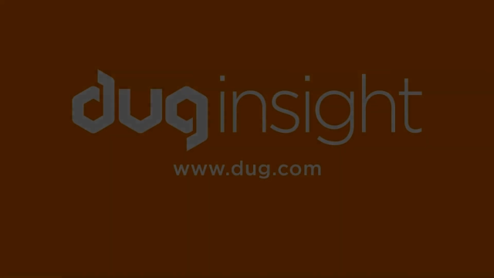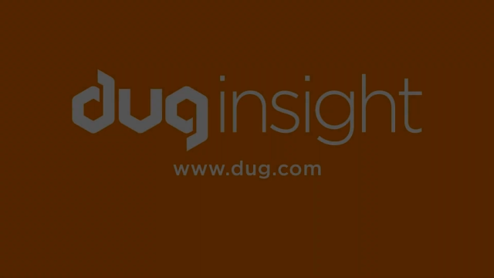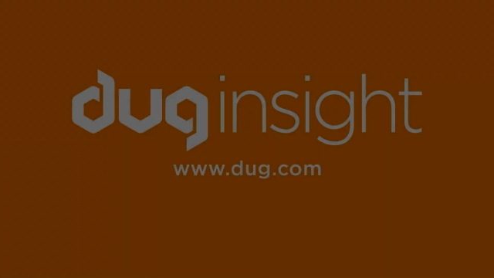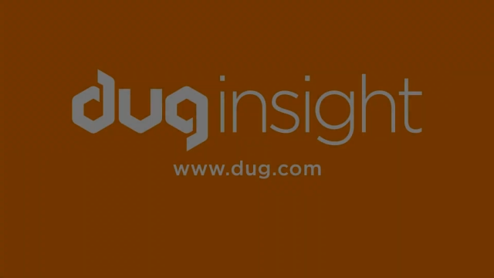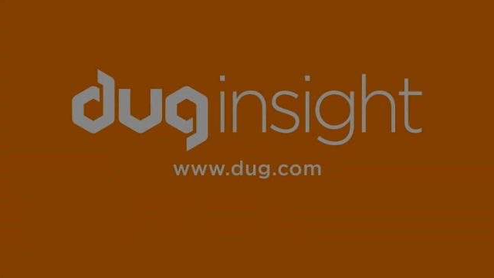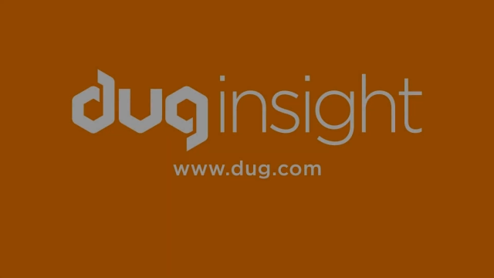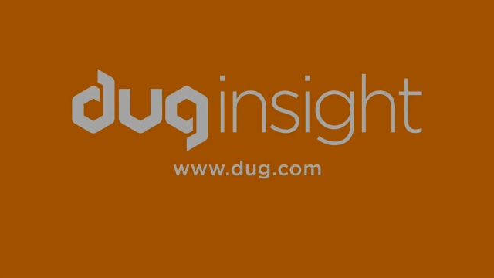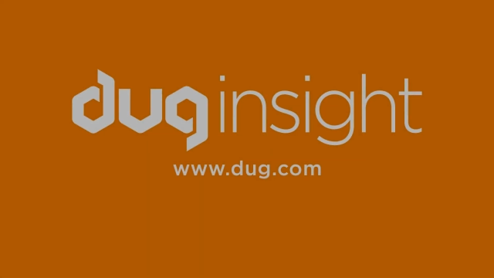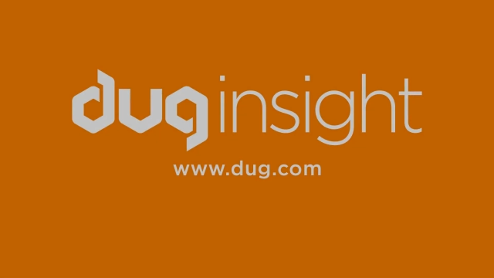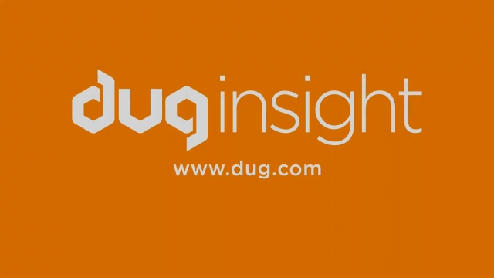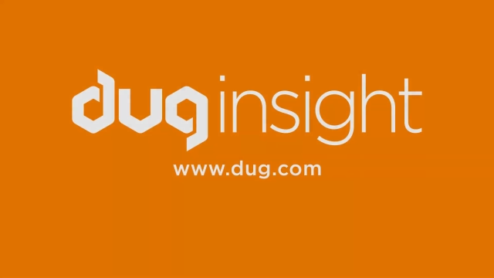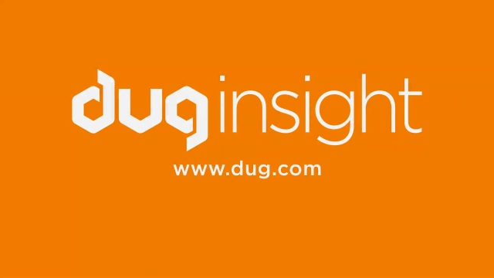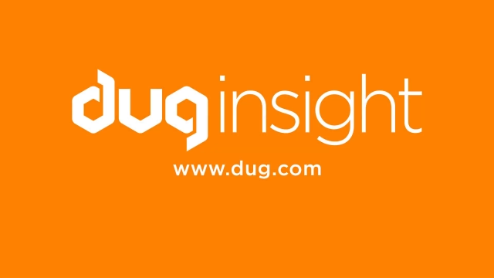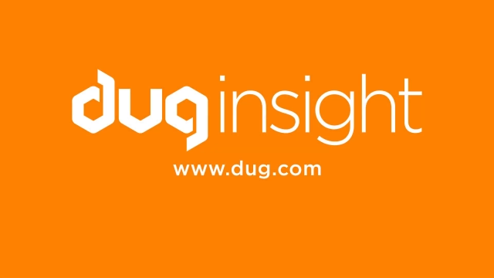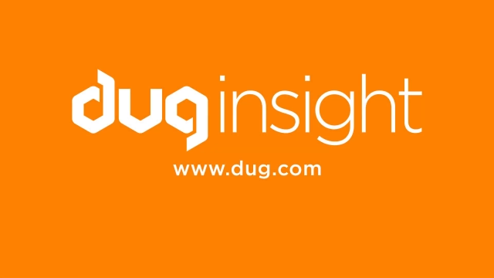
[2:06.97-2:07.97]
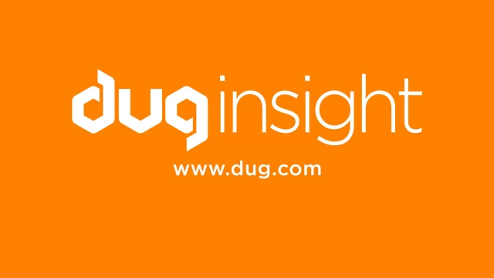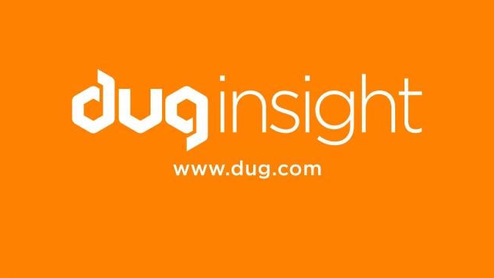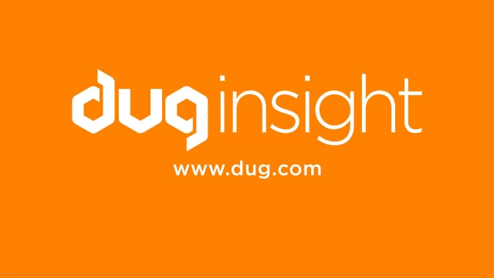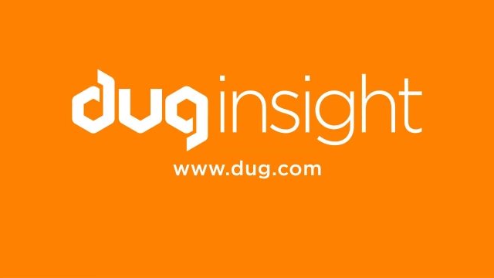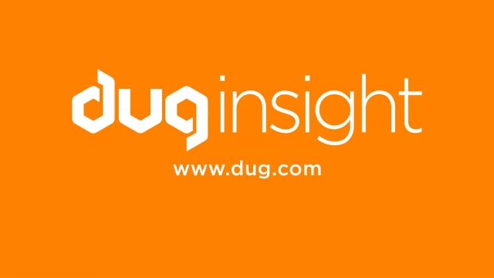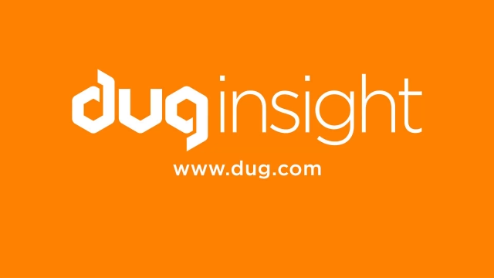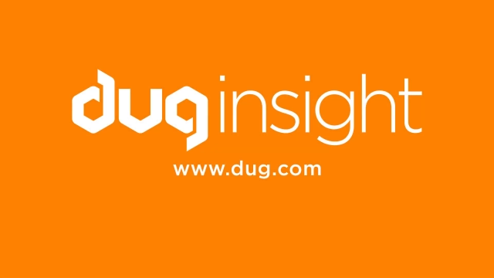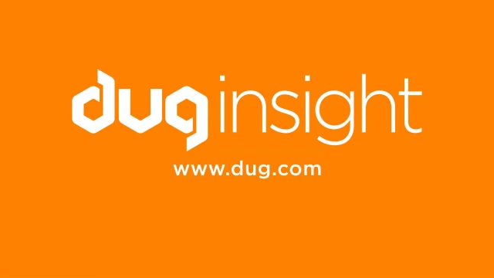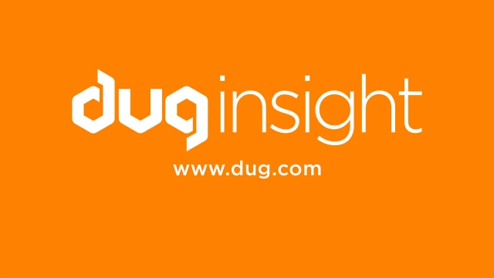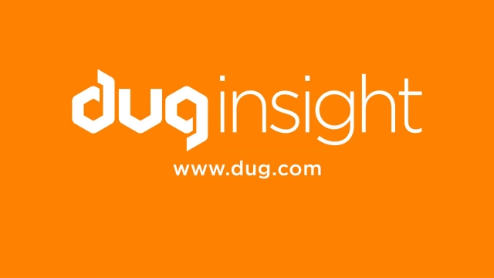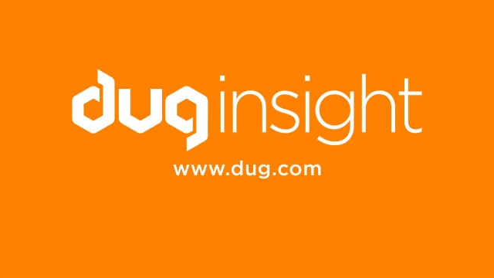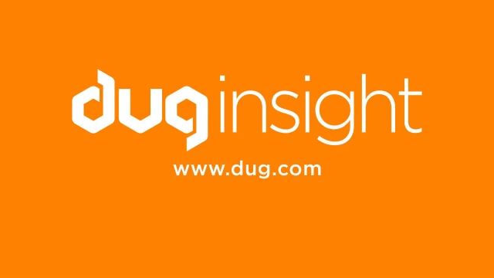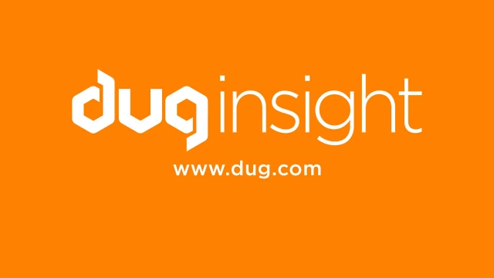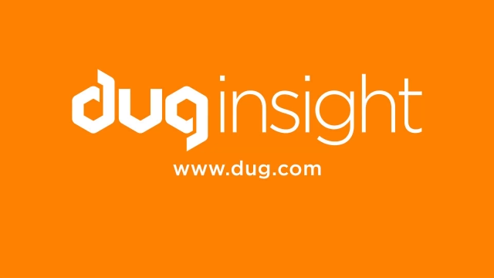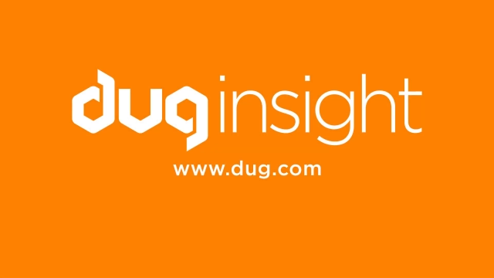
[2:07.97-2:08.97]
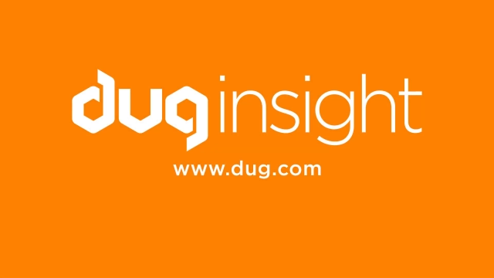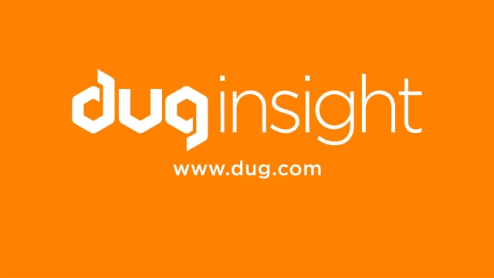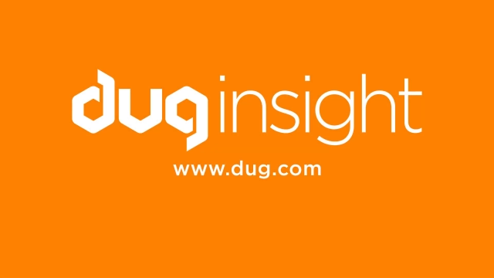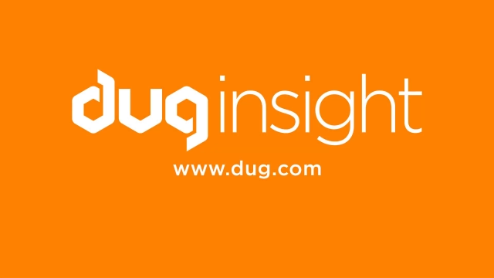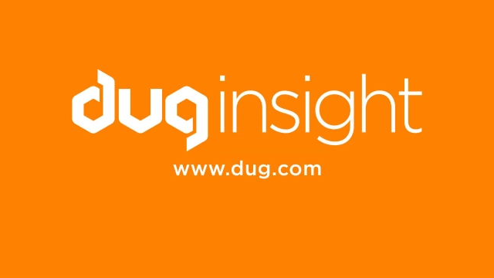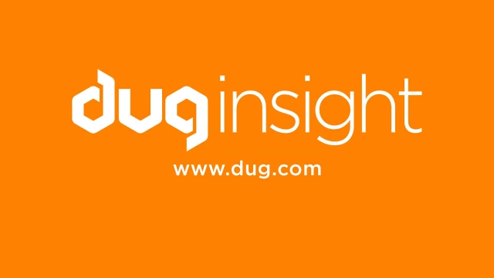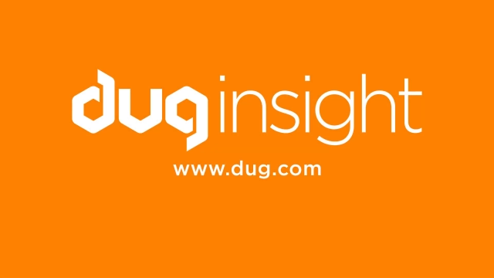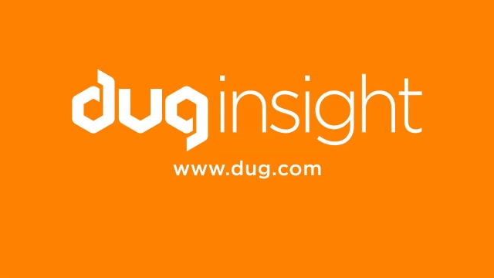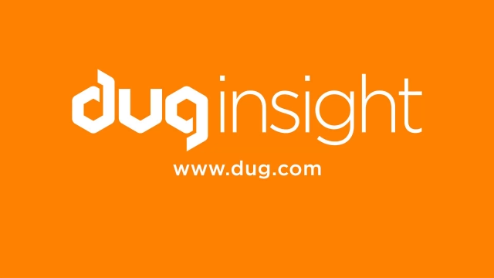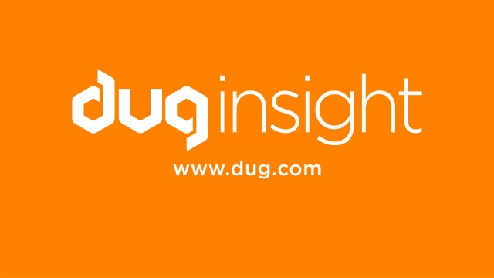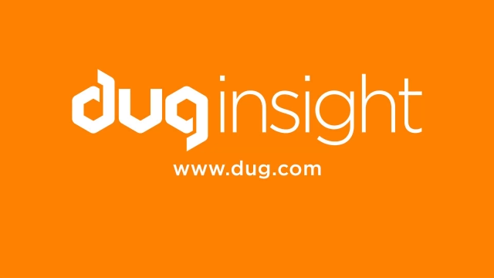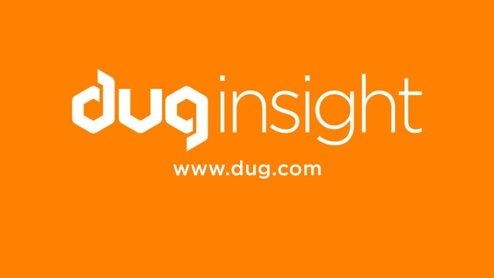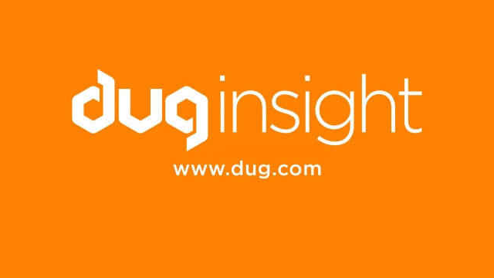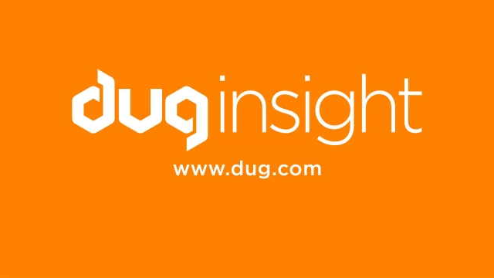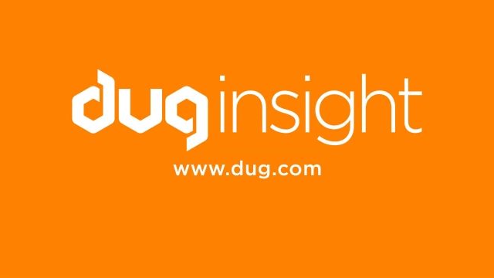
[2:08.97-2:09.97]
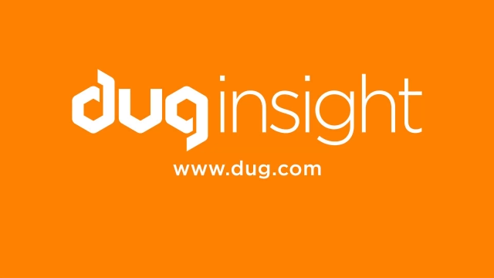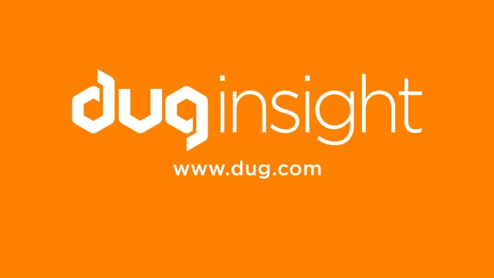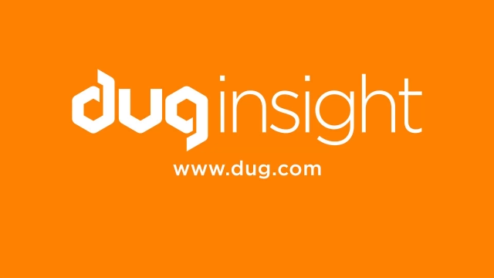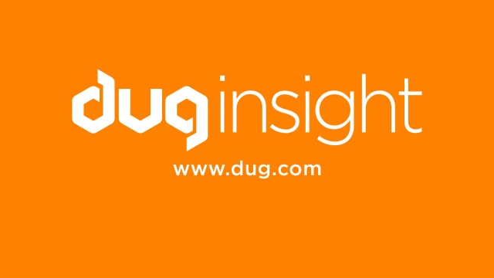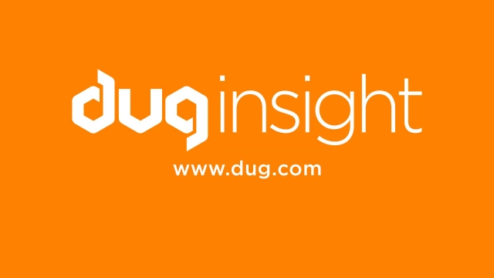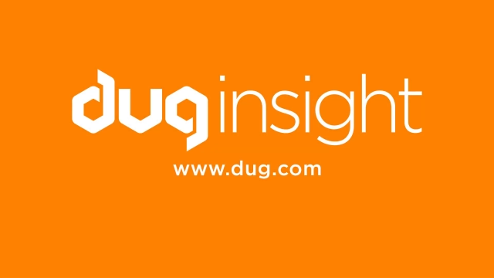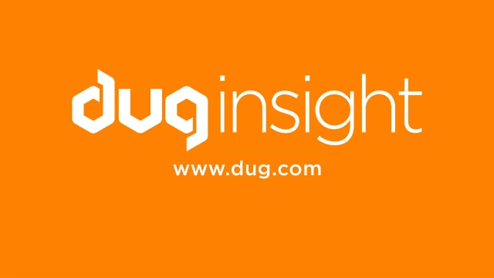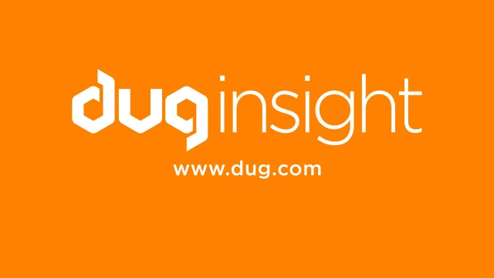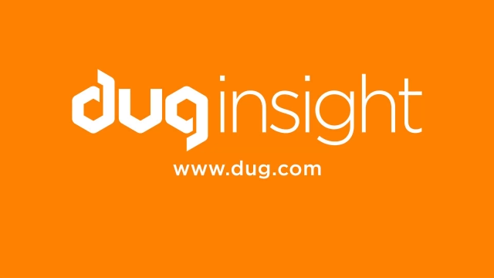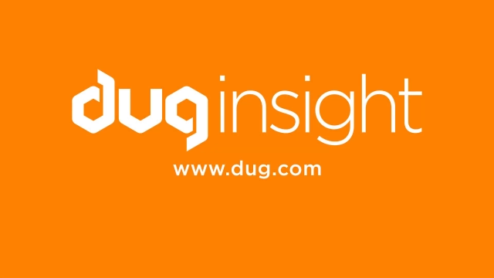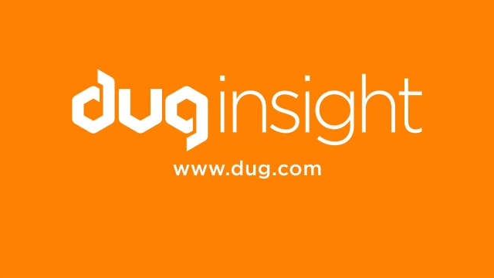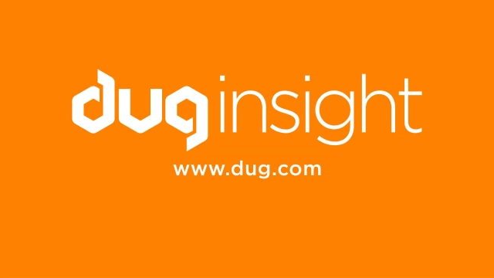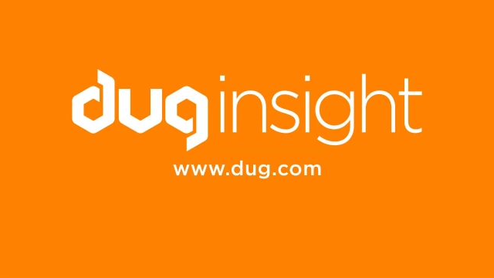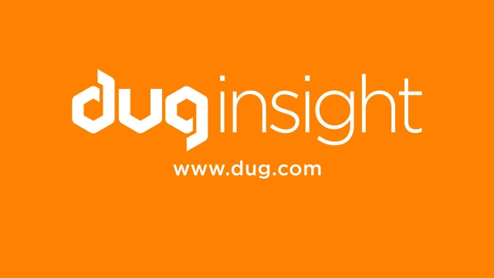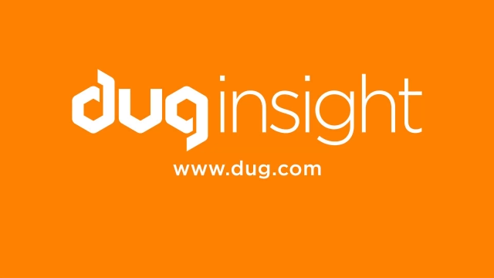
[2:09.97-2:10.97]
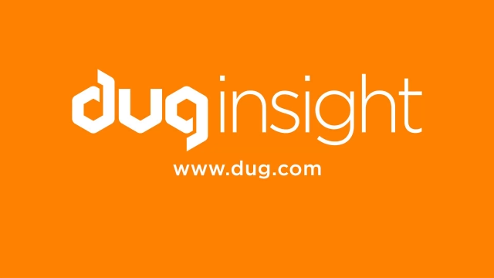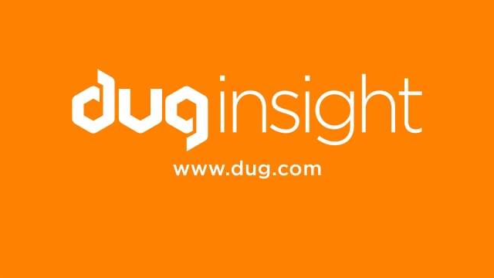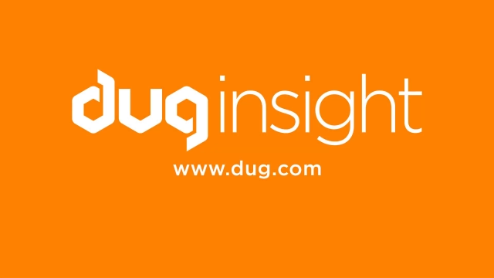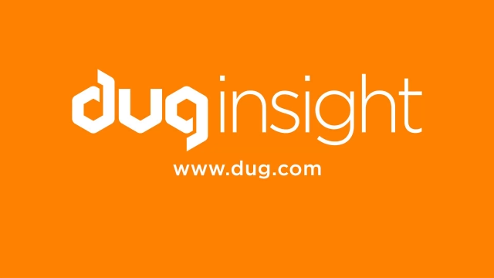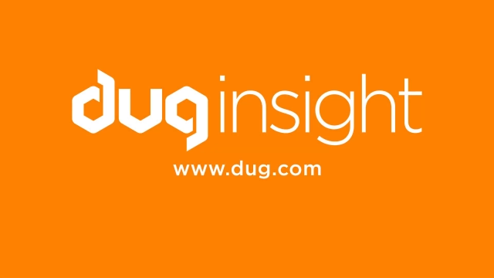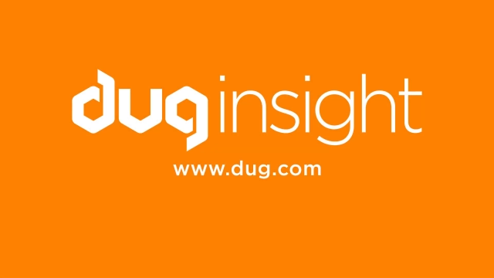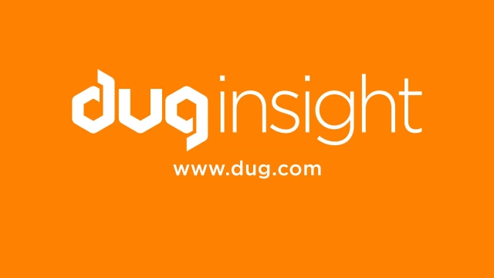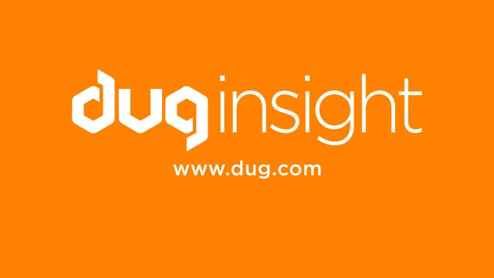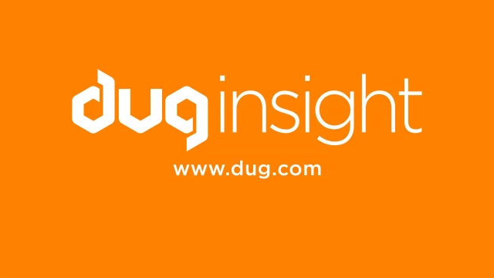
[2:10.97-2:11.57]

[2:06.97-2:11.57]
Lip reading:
[unreadable: no face in view]